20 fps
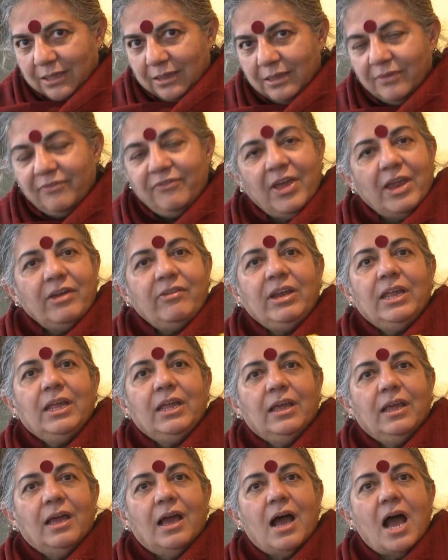the very
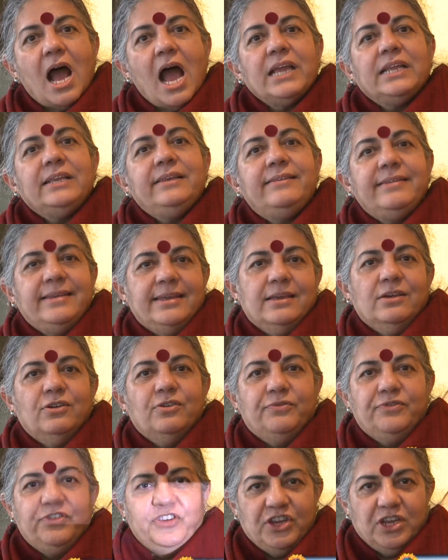idea
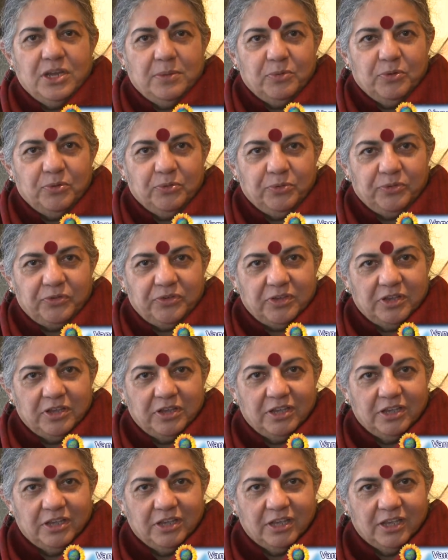of GMOs
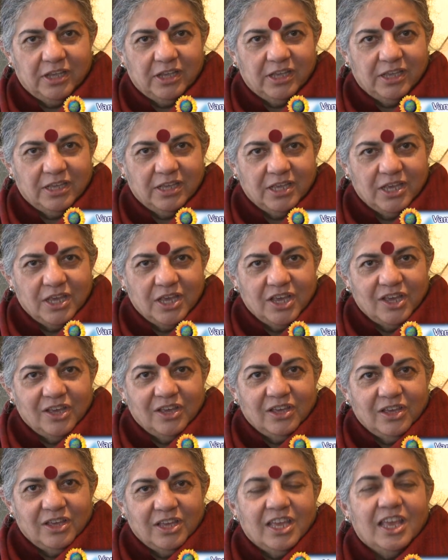
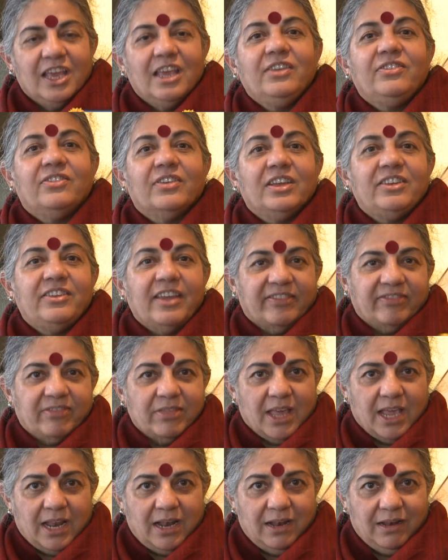is a death
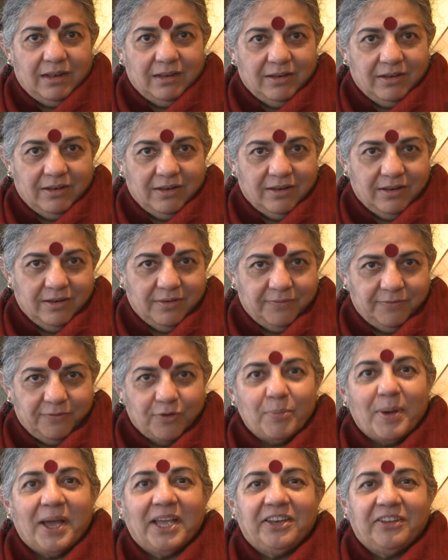knell for
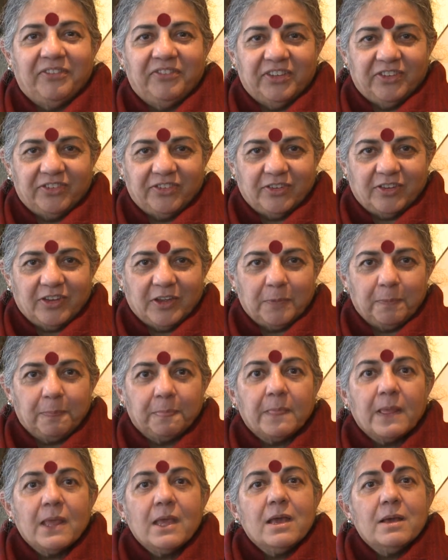biodiversity.
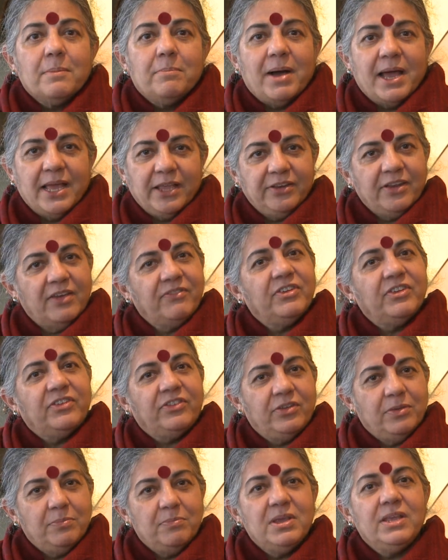
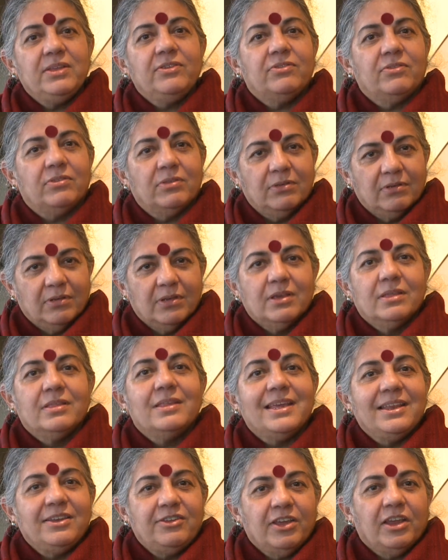Biodiversity means
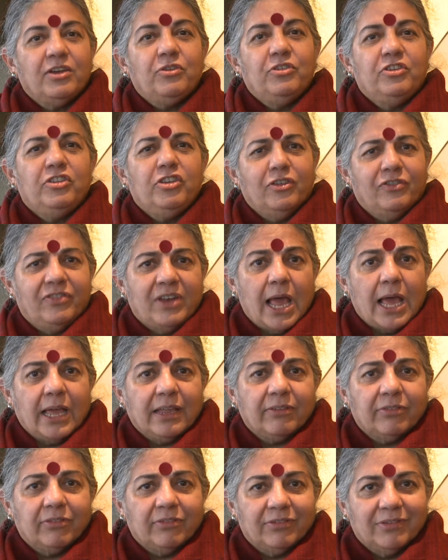the integrity of
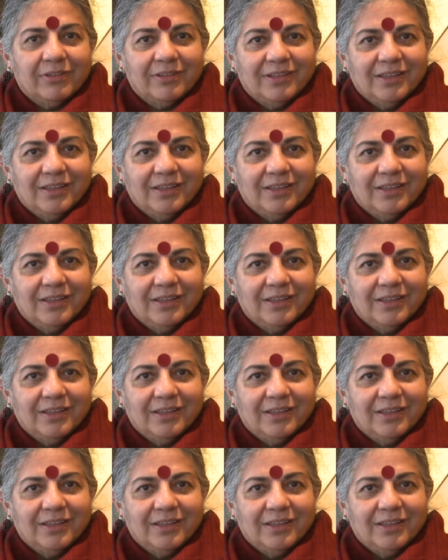life.